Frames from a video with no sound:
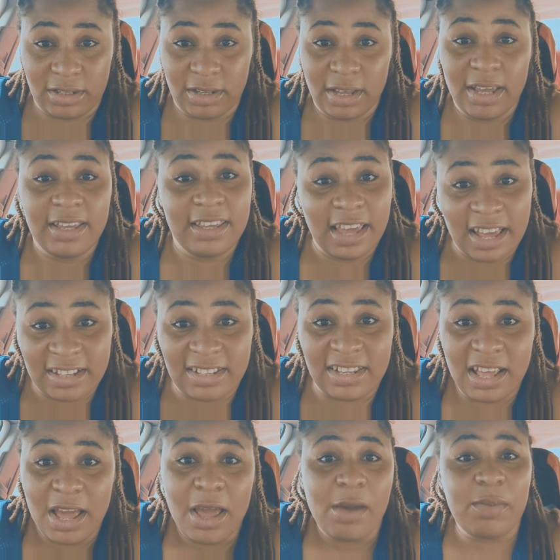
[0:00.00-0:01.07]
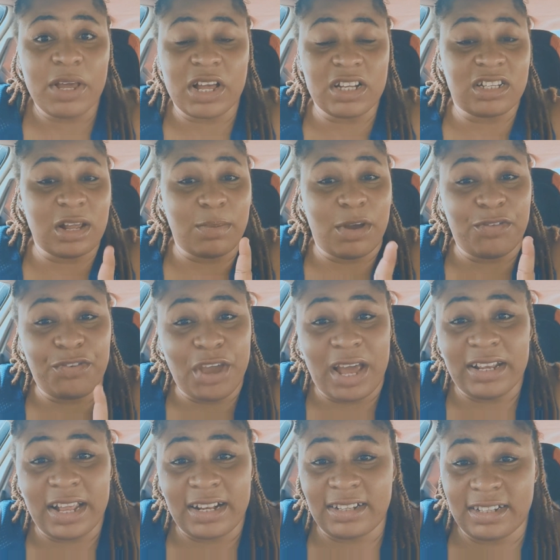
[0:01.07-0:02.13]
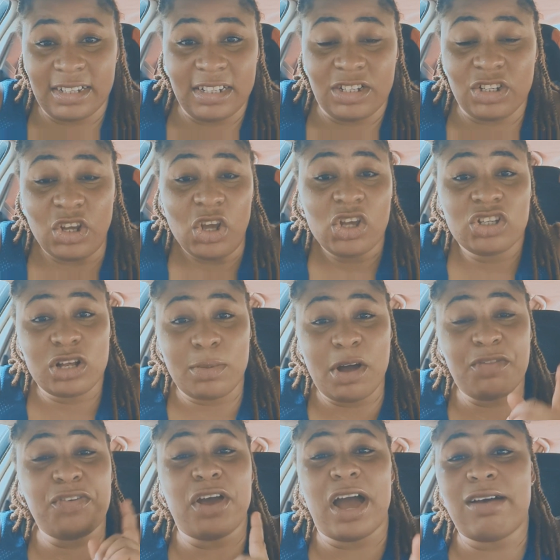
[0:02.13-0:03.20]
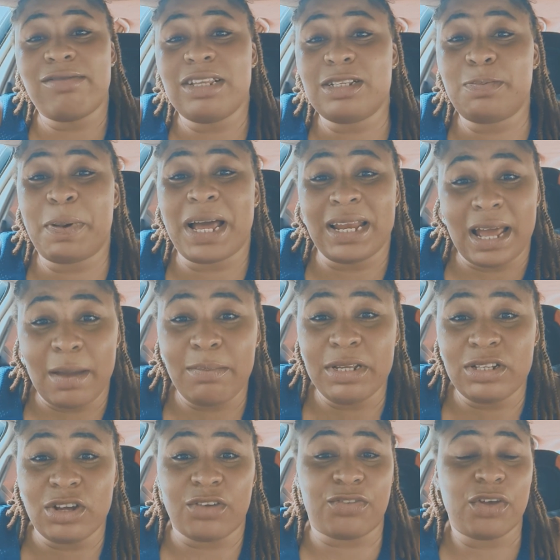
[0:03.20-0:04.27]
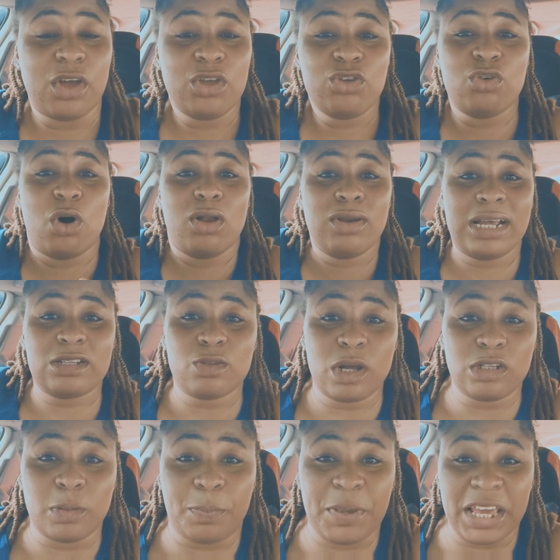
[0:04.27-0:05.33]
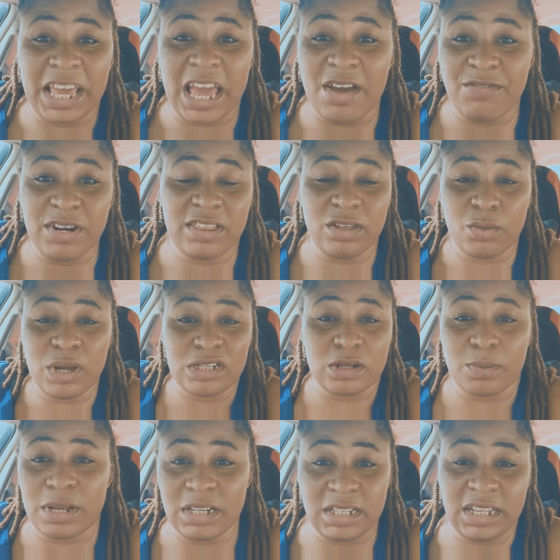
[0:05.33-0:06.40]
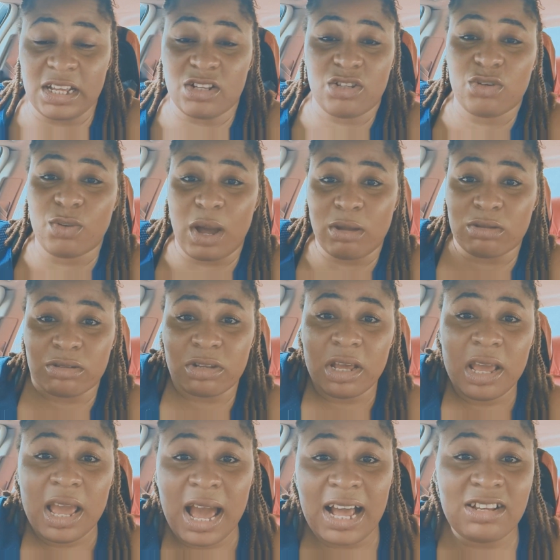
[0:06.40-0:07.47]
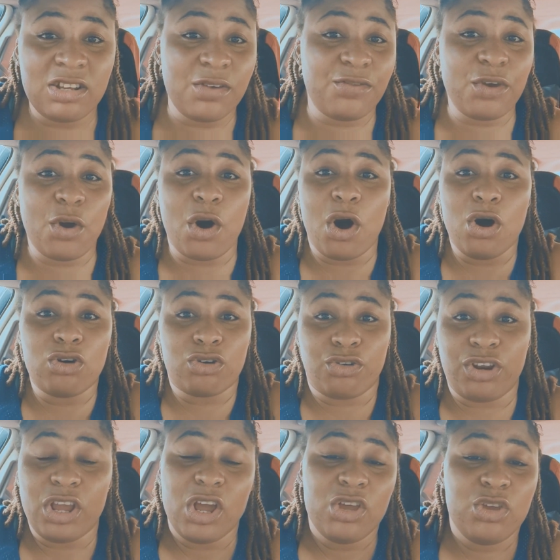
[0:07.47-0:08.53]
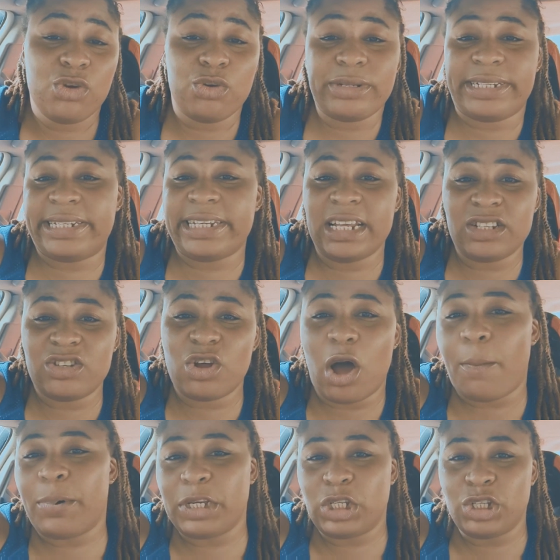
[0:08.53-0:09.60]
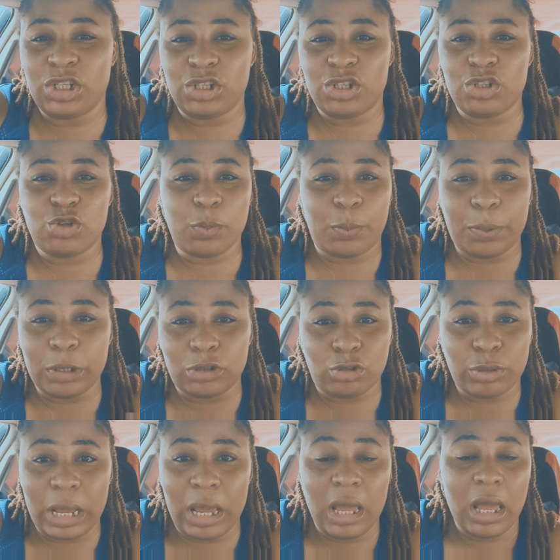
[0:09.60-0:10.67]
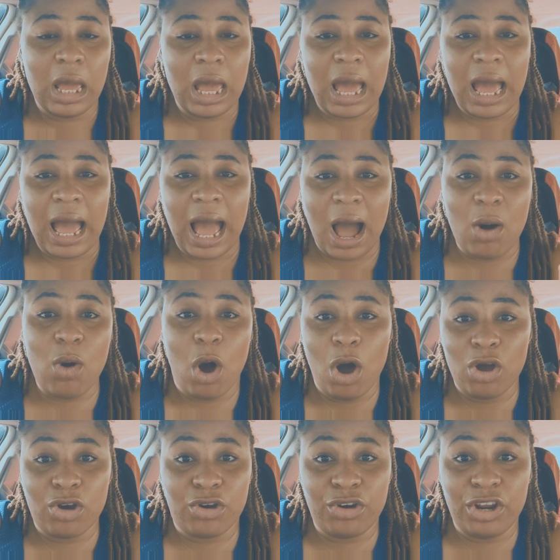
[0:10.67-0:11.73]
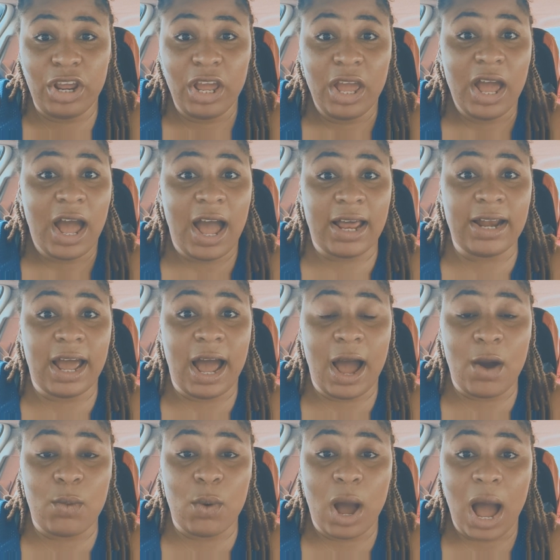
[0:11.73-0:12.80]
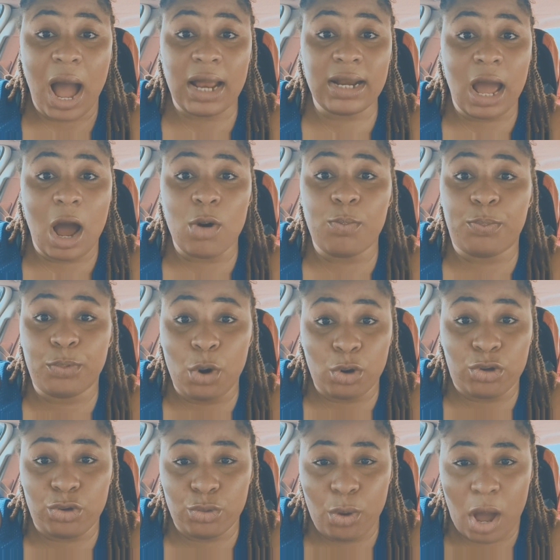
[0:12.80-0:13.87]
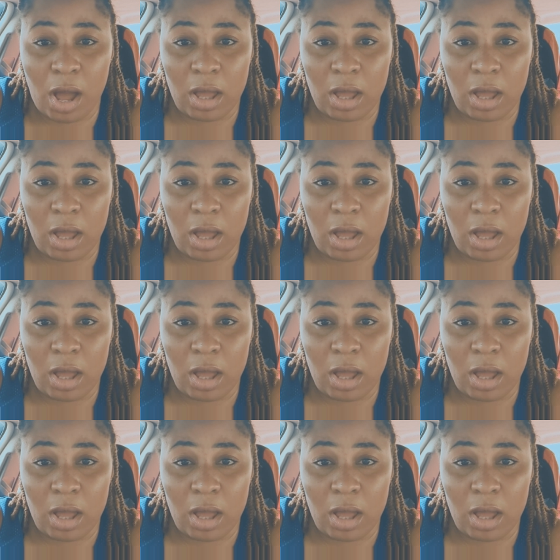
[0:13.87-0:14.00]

Yes, because some of you are that greedy. Some of you have this bad habit of, you always want to pick everything when somebody takes you out. As if you're hungry, you seize no opportunity to portray how hungry and how broke you are.